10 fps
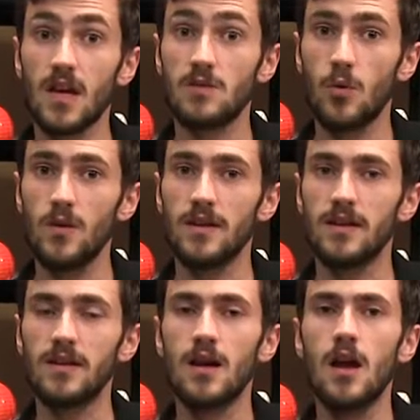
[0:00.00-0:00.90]
So what we
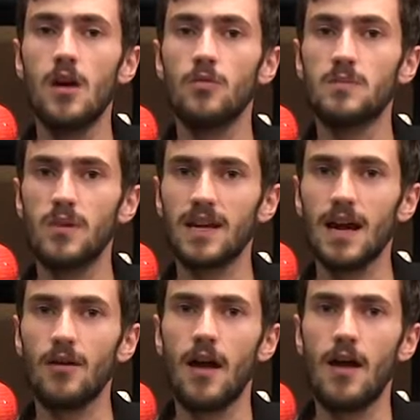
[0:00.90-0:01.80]
did was pick
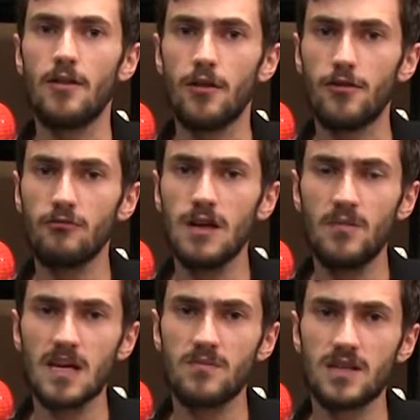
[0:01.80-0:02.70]
out the three
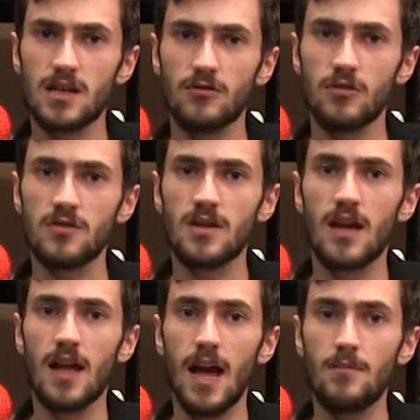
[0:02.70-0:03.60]
best materials
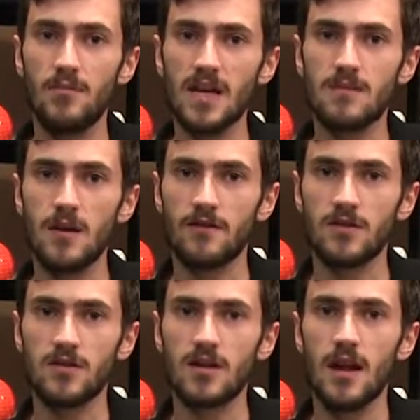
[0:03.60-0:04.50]
and best
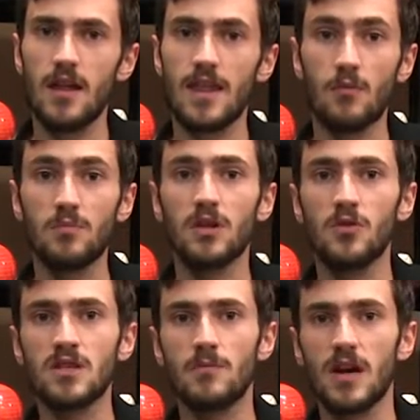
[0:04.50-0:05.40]
methods that would
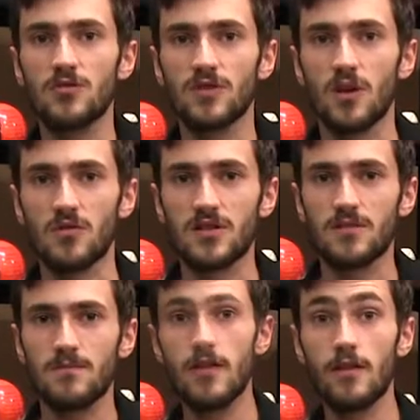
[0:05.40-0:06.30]
produce the best results.
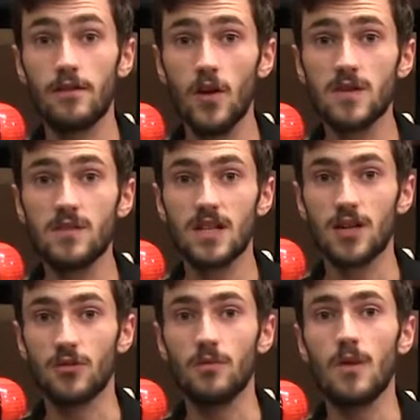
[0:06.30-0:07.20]
The first
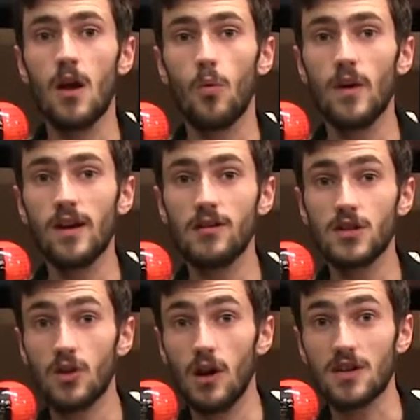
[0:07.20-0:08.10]
material we're going to
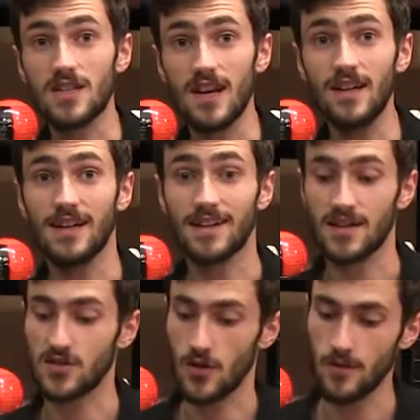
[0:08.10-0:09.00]
try our staining
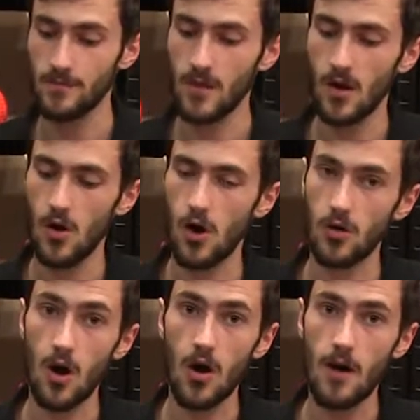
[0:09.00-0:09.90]
tests on
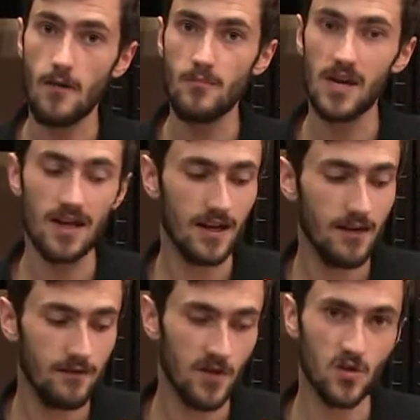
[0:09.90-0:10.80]
are our PLA
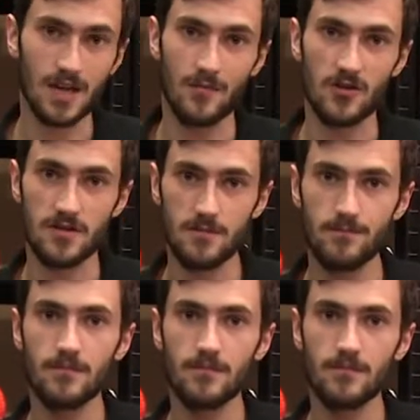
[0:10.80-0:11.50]
fossil demos.